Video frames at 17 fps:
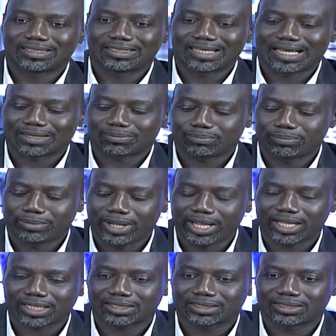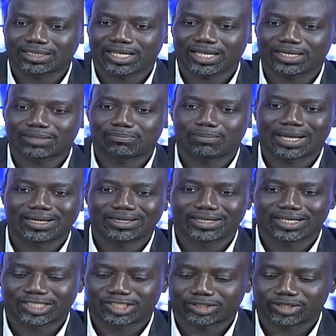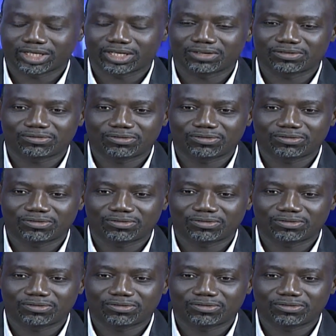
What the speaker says: that makes it mandatory